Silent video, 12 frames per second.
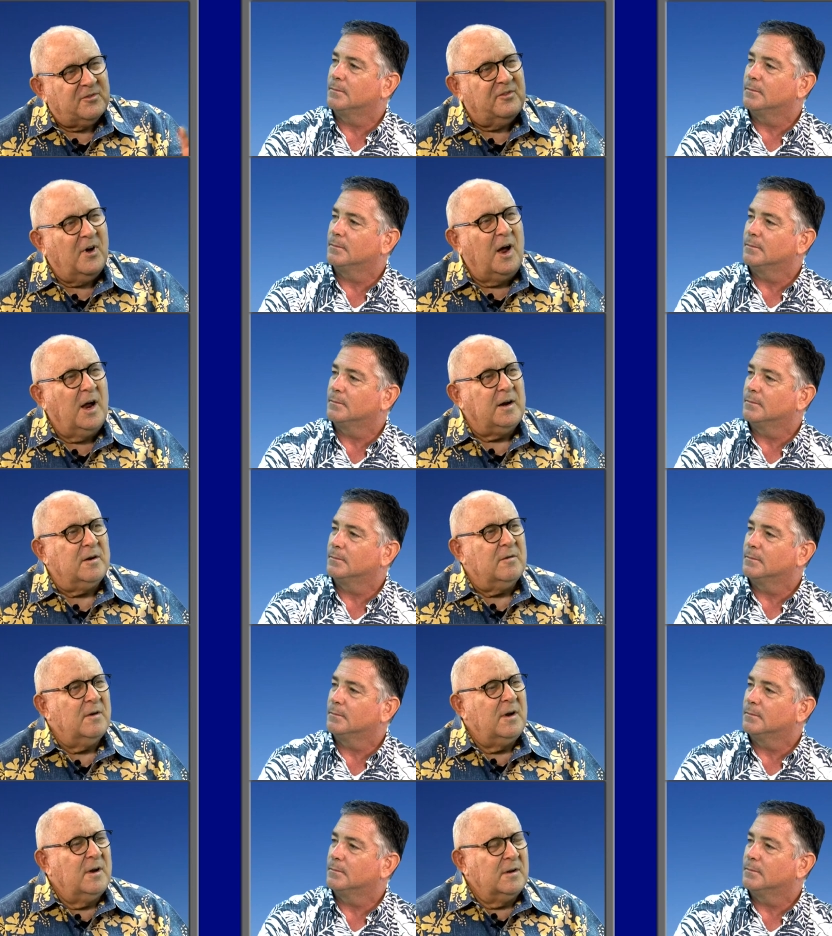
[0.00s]
Speaker 1: to find
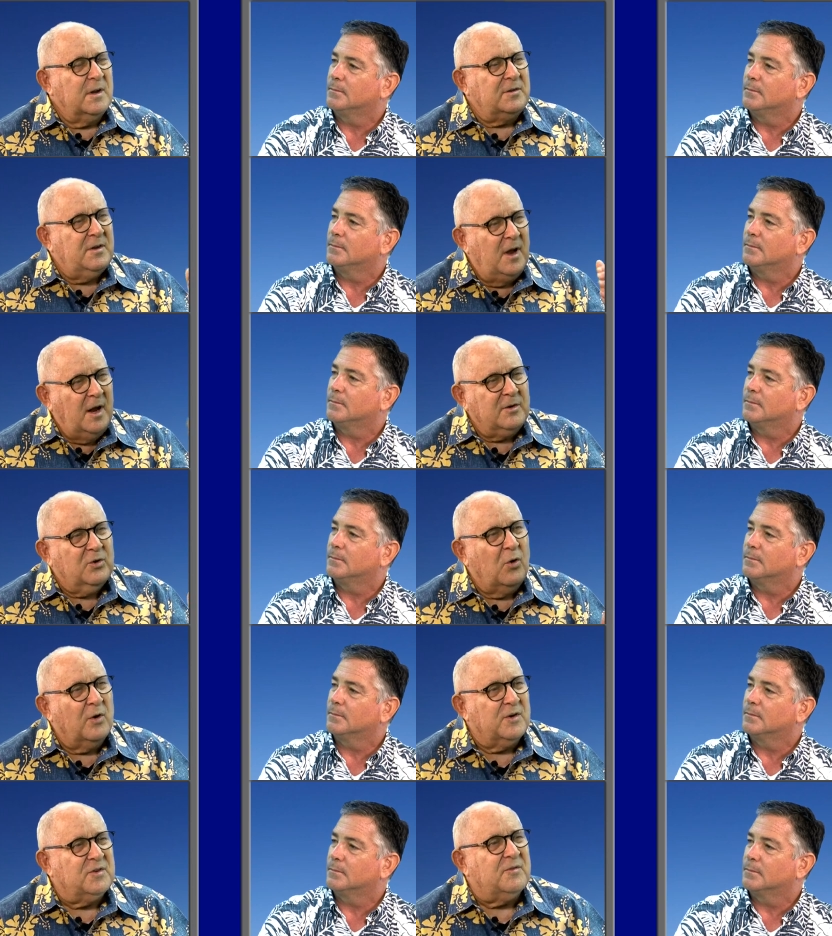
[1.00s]
that the
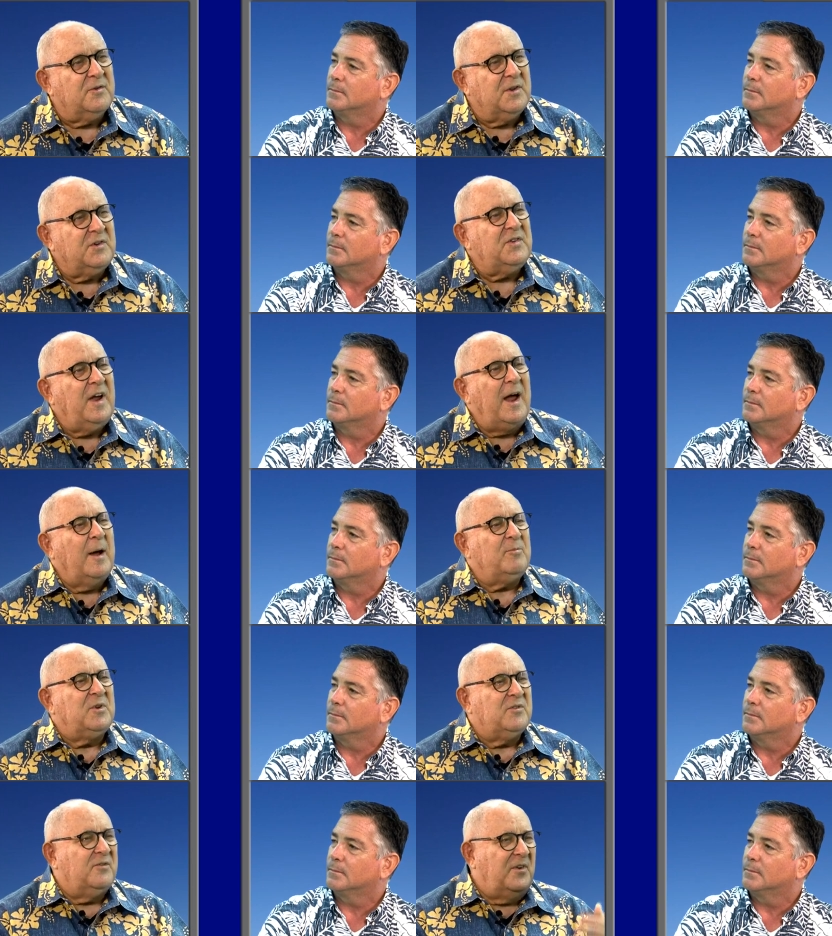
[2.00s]
headquarters for this
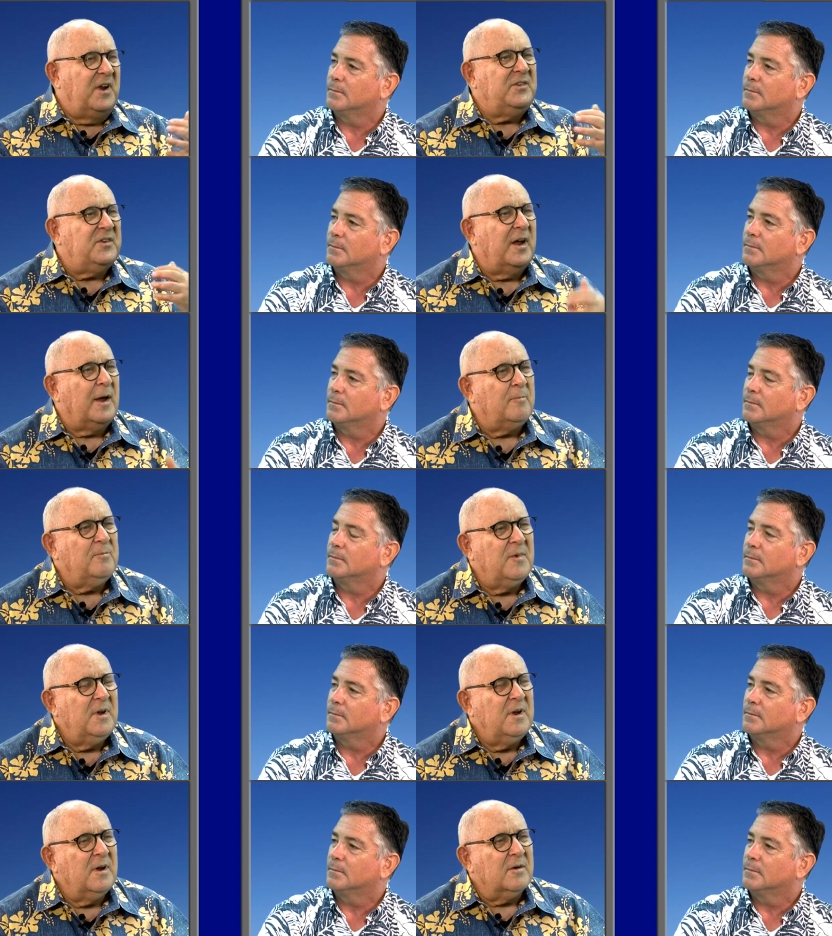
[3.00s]
app, this face app,
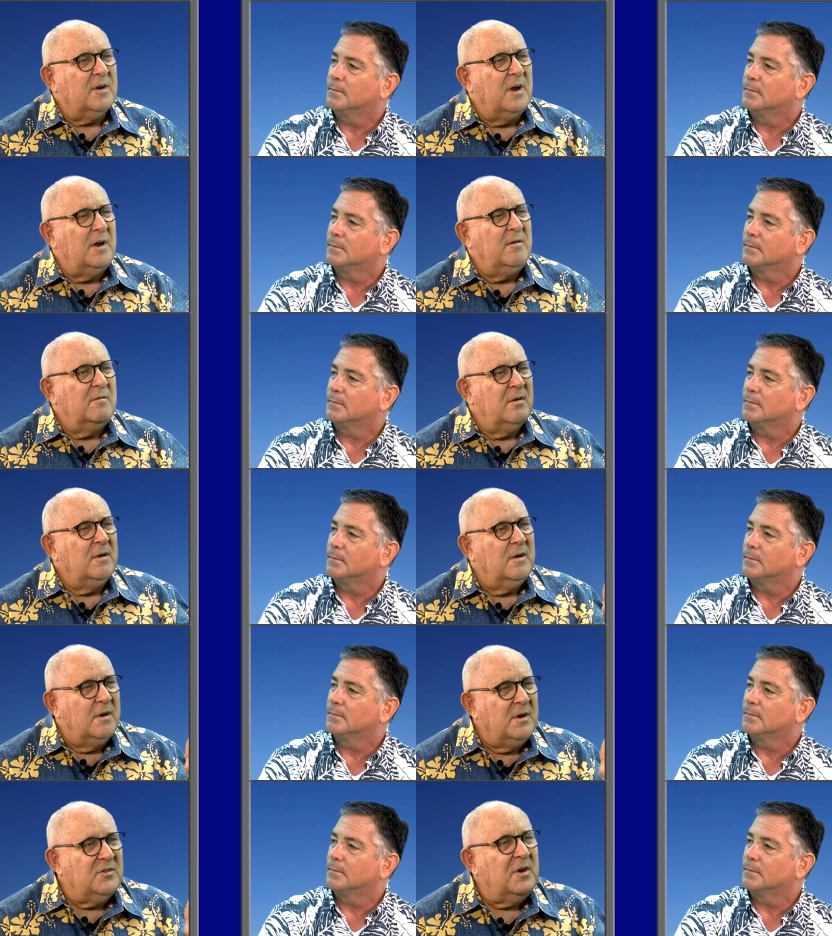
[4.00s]
okay,
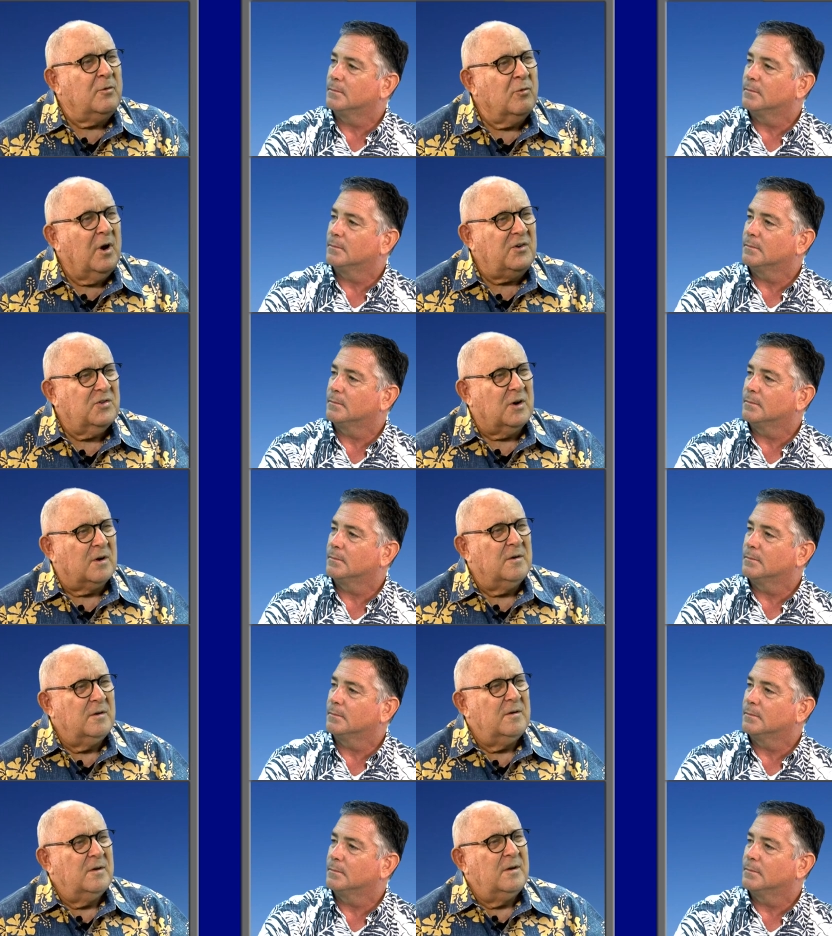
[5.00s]
is in Russia.
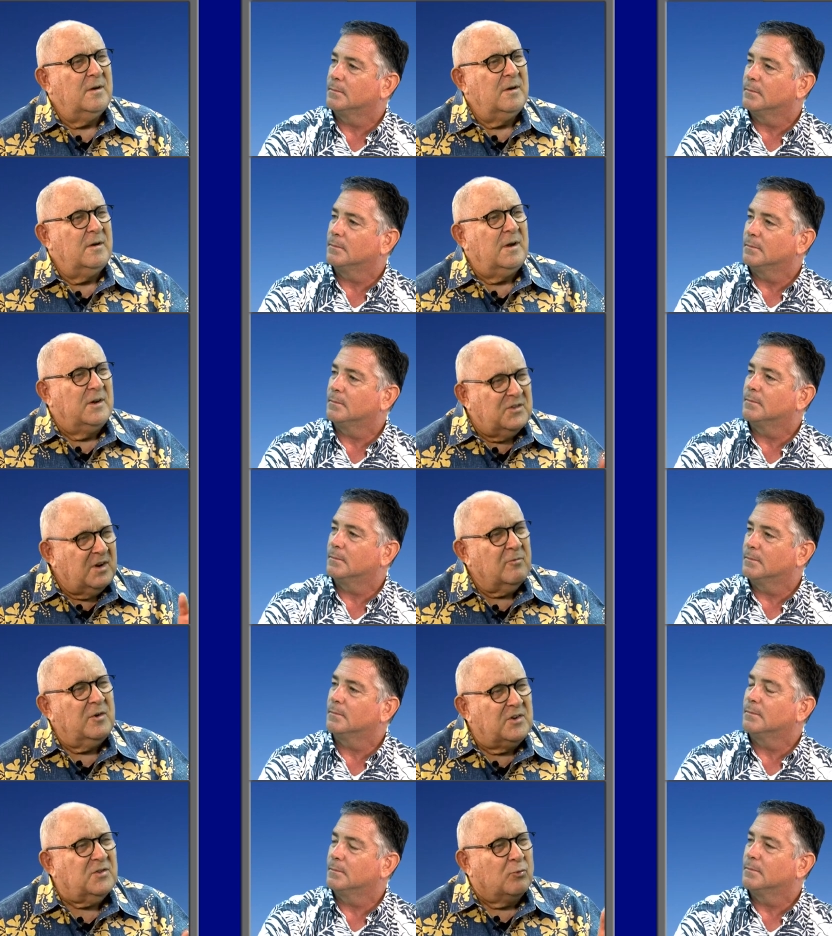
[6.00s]
It's
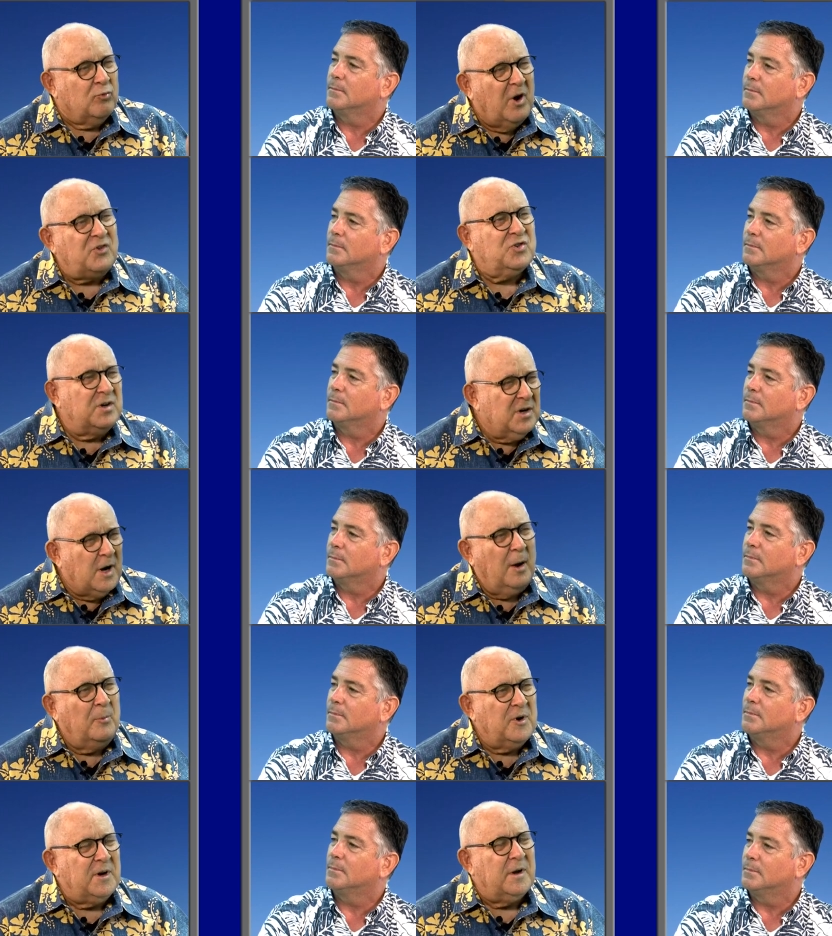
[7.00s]
a Russian
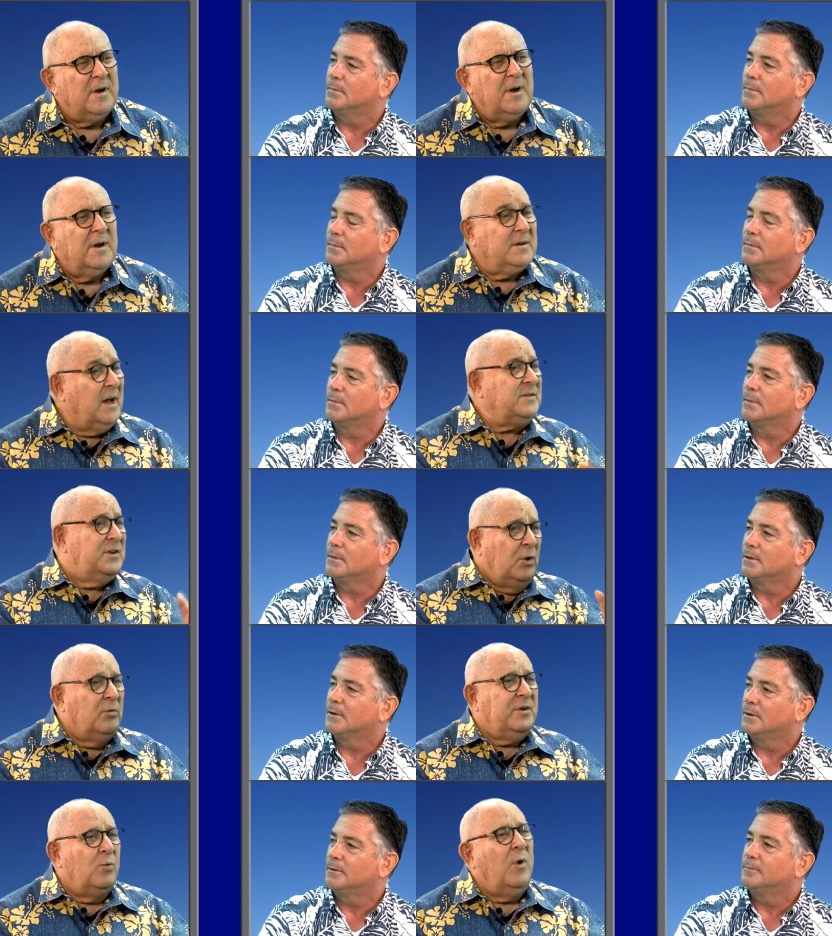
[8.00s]
company. Not the
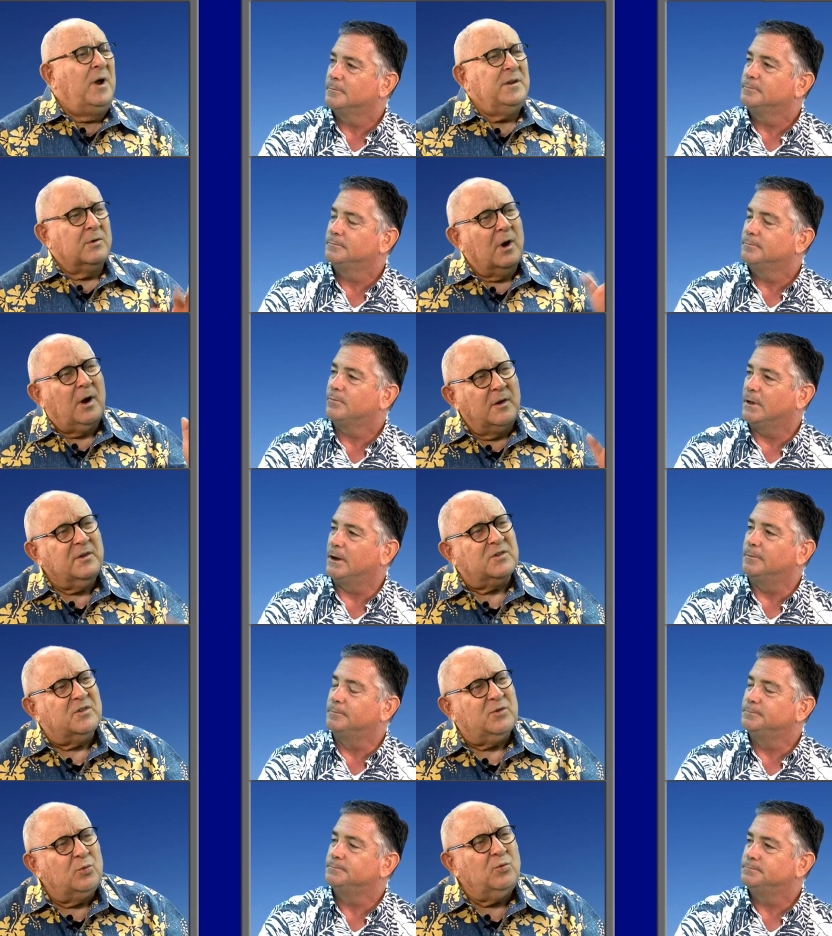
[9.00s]
only one. There are
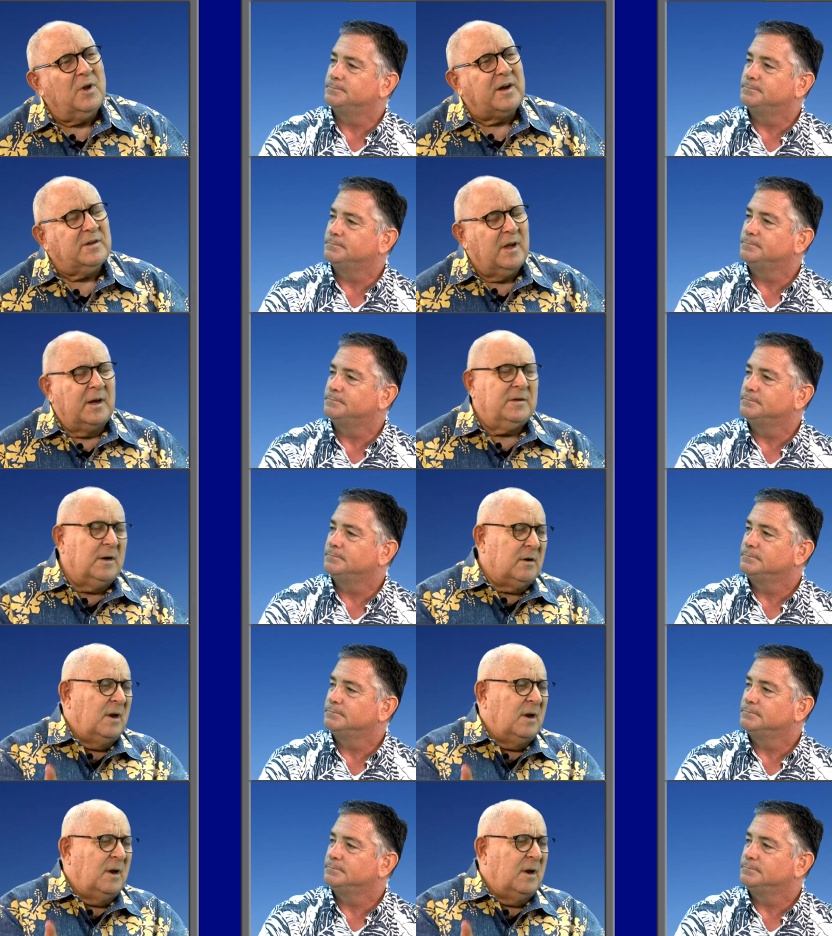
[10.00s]
others too like that